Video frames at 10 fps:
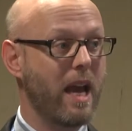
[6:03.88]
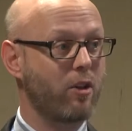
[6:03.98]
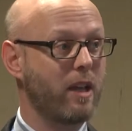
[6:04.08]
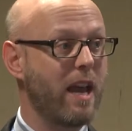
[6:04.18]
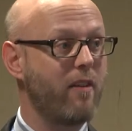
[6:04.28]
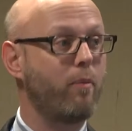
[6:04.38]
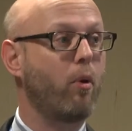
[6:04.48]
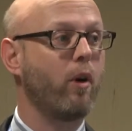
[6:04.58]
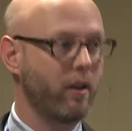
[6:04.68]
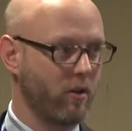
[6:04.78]
actually have
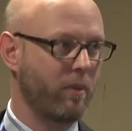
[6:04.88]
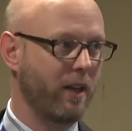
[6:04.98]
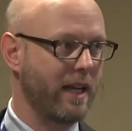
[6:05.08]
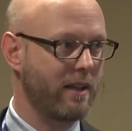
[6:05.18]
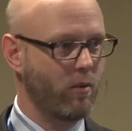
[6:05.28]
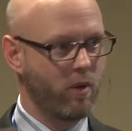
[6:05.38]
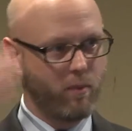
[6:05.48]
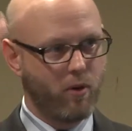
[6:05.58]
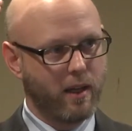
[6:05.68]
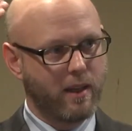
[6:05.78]
boilerplate that we
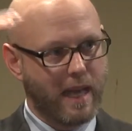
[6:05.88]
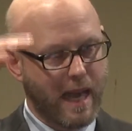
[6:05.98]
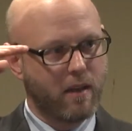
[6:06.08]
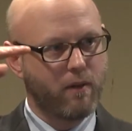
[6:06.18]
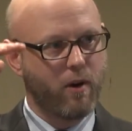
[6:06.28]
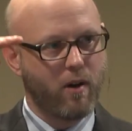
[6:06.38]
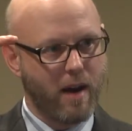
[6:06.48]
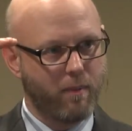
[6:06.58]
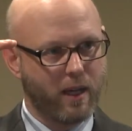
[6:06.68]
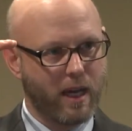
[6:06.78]
put at the end of our
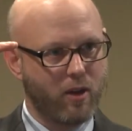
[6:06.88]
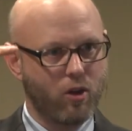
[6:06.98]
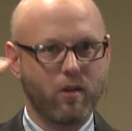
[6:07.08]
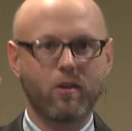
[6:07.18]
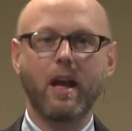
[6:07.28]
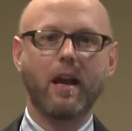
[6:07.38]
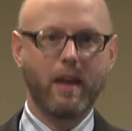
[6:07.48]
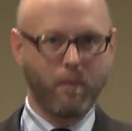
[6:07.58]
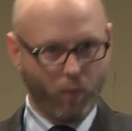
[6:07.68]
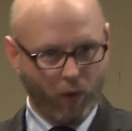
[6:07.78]
applications
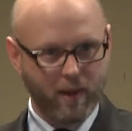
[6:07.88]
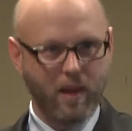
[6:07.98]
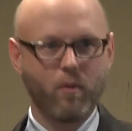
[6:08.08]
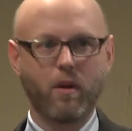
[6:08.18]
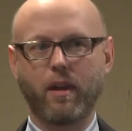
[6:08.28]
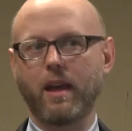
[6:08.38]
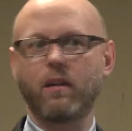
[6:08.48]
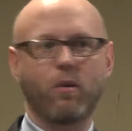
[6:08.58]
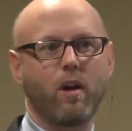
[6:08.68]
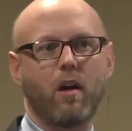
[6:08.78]
that bring them within
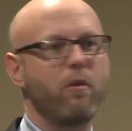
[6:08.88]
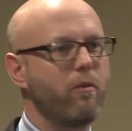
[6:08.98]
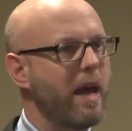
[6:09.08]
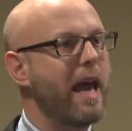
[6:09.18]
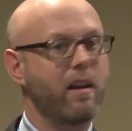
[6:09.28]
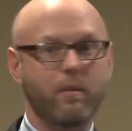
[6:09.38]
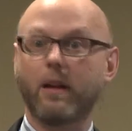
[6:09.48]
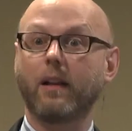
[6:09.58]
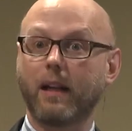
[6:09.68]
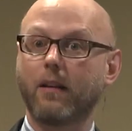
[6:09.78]
the realm of
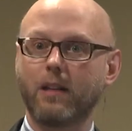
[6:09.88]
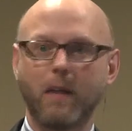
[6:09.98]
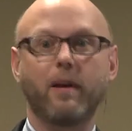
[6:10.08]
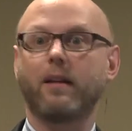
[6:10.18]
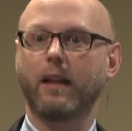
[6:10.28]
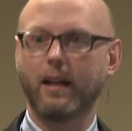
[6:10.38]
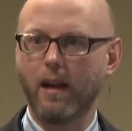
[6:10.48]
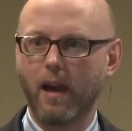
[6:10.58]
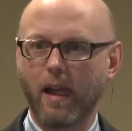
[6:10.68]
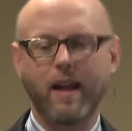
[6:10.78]
patentability, typically.
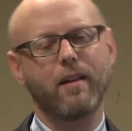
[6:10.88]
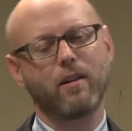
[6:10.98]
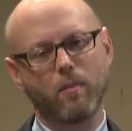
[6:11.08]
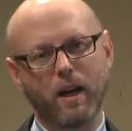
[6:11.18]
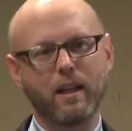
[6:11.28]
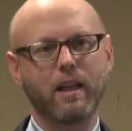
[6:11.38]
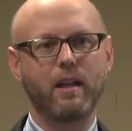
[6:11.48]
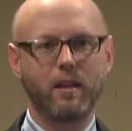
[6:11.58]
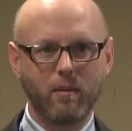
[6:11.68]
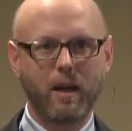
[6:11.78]
You might
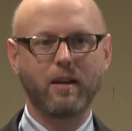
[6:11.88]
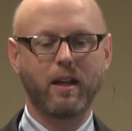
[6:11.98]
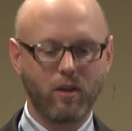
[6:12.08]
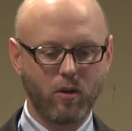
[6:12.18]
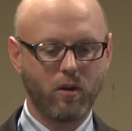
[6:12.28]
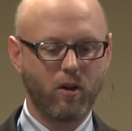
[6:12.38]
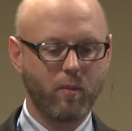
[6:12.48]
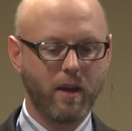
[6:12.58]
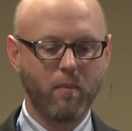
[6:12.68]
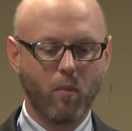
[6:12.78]
need to do a little
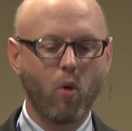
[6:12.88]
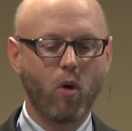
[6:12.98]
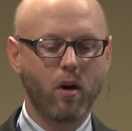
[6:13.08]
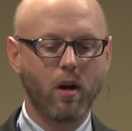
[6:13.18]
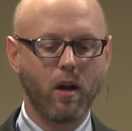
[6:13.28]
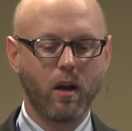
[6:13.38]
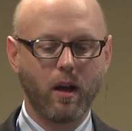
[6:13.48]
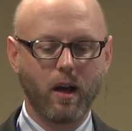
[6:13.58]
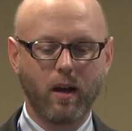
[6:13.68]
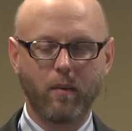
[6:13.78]
bit more,
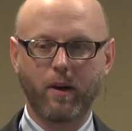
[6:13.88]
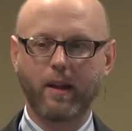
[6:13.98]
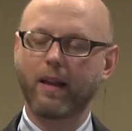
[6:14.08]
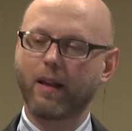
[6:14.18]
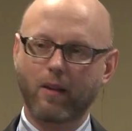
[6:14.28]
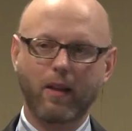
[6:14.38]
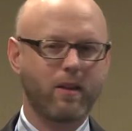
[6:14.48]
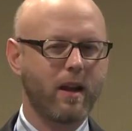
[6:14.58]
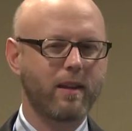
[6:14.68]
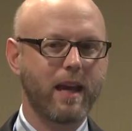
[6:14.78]
but it's
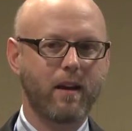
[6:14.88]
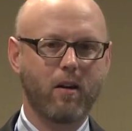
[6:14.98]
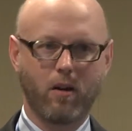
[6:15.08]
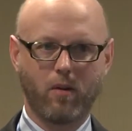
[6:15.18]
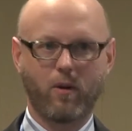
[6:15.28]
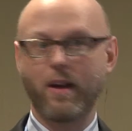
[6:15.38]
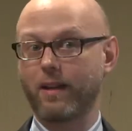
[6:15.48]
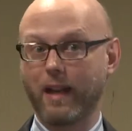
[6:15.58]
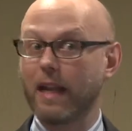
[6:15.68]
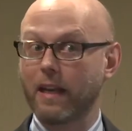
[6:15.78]
not that hard. Whereas
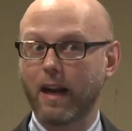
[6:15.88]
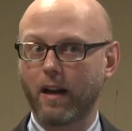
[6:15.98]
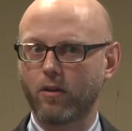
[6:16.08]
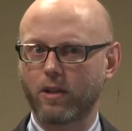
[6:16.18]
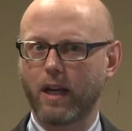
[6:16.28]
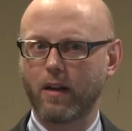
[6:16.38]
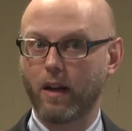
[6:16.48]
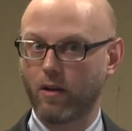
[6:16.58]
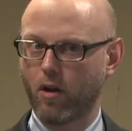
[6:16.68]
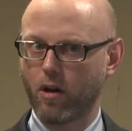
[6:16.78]
in India, I understand
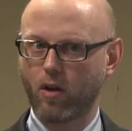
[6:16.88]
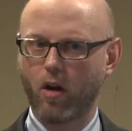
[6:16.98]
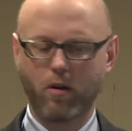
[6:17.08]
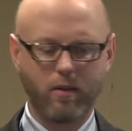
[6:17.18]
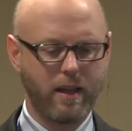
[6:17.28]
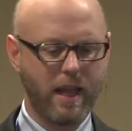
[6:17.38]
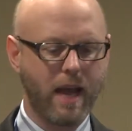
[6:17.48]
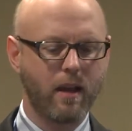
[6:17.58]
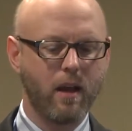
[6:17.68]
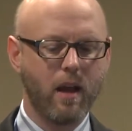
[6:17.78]
it's harder than
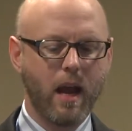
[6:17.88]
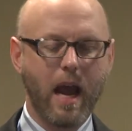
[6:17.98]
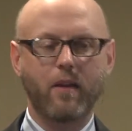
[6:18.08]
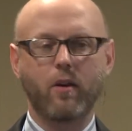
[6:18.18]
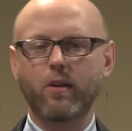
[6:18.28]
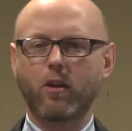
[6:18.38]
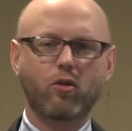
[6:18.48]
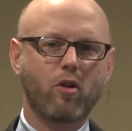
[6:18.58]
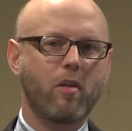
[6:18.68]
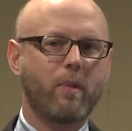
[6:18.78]
that. And there is a
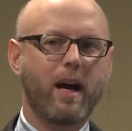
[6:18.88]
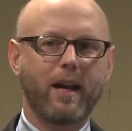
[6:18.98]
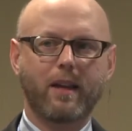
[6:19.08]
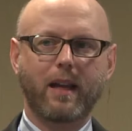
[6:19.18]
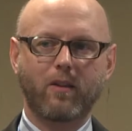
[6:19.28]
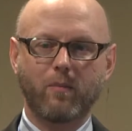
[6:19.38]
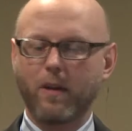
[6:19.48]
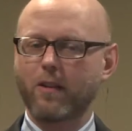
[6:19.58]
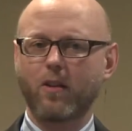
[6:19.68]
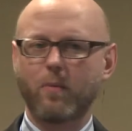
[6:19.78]
strong bias against
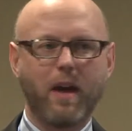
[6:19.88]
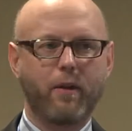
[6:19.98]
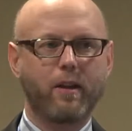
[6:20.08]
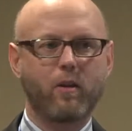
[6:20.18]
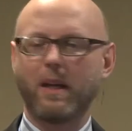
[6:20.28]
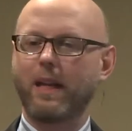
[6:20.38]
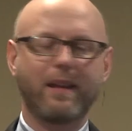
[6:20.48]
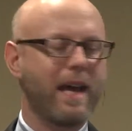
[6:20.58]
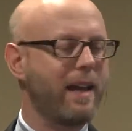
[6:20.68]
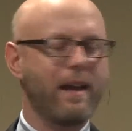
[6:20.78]
business methods, meaning
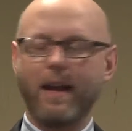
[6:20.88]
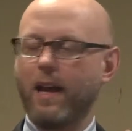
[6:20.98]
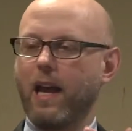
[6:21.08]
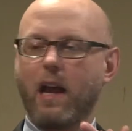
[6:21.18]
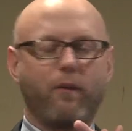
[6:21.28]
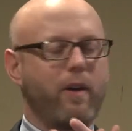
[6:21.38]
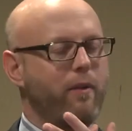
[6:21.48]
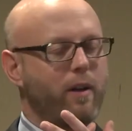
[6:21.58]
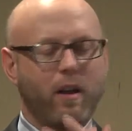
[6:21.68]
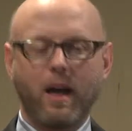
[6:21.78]
that
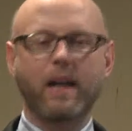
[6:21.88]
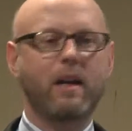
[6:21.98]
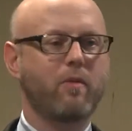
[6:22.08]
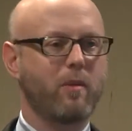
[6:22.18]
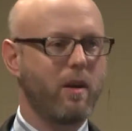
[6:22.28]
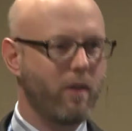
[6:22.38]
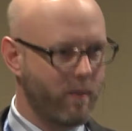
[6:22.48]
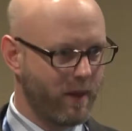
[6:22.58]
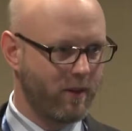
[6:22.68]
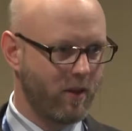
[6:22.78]
if a client comes to me with a
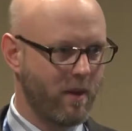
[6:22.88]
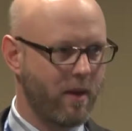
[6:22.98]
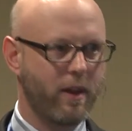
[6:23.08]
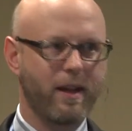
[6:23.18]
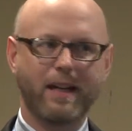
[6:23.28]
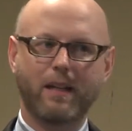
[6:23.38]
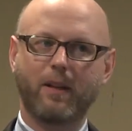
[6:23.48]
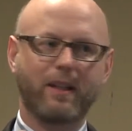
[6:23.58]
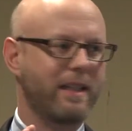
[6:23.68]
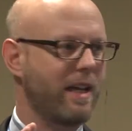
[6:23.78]
business method, I
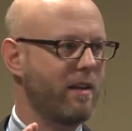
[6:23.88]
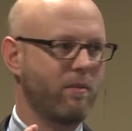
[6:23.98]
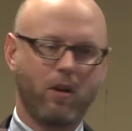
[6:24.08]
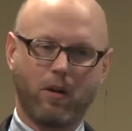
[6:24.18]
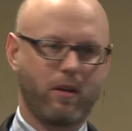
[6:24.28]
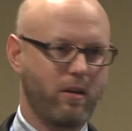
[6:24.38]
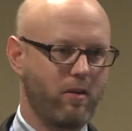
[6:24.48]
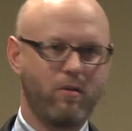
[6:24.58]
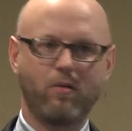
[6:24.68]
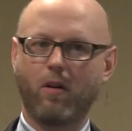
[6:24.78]
typically tell them, look,
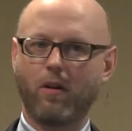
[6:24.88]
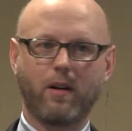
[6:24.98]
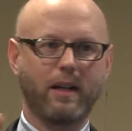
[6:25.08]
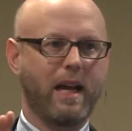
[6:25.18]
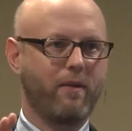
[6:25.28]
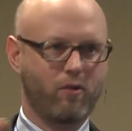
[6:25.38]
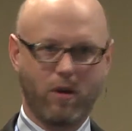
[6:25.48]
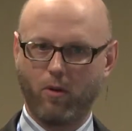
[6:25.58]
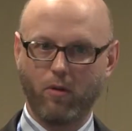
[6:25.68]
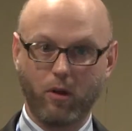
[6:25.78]
you are going to have
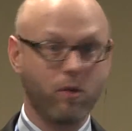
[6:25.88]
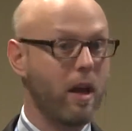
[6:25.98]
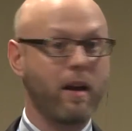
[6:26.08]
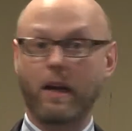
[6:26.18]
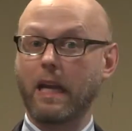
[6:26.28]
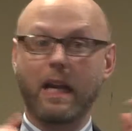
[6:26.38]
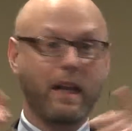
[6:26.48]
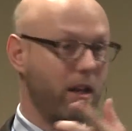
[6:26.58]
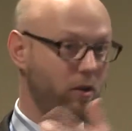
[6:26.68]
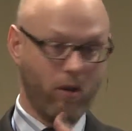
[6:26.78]
trouble. You're not going to get
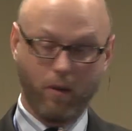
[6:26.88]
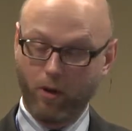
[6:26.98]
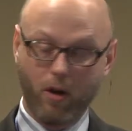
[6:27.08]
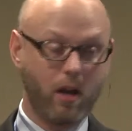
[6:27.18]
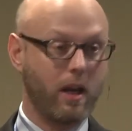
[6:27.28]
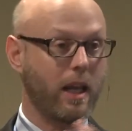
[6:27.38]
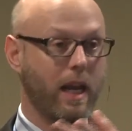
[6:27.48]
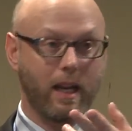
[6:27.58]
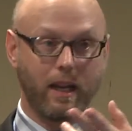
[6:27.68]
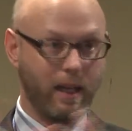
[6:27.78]
it in Europe, you're not going to
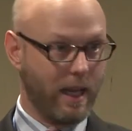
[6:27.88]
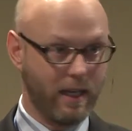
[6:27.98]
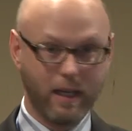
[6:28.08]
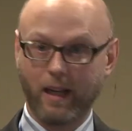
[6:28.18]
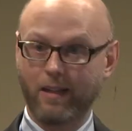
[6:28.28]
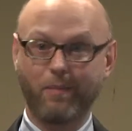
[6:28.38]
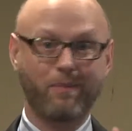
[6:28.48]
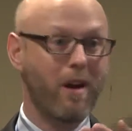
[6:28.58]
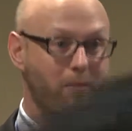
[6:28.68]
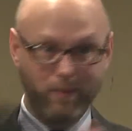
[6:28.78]
get it in India, and you're
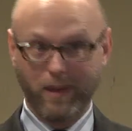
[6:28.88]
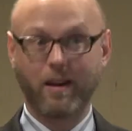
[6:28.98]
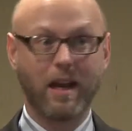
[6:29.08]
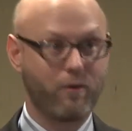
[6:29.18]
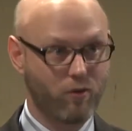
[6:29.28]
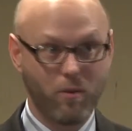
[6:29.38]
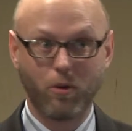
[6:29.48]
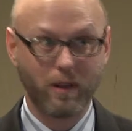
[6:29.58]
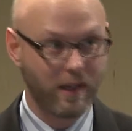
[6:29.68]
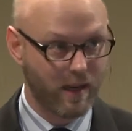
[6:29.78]
probably going to have
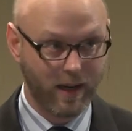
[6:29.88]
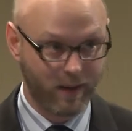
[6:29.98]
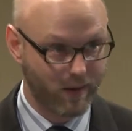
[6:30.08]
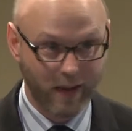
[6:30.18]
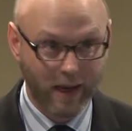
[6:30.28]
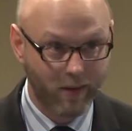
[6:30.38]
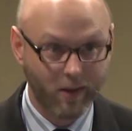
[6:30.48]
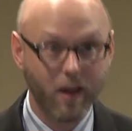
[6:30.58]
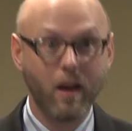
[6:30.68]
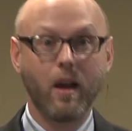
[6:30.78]
trouble in the United States.
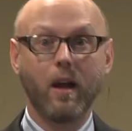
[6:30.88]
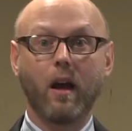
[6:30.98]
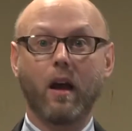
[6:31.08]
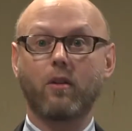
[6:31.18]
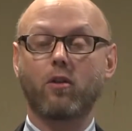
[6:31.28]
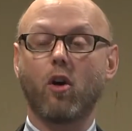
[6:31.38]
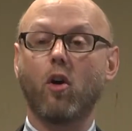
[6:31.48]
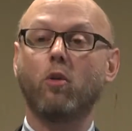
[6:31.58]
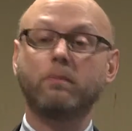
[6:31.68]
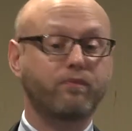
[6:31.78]

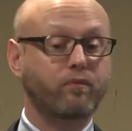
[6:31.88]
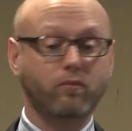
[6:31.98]
So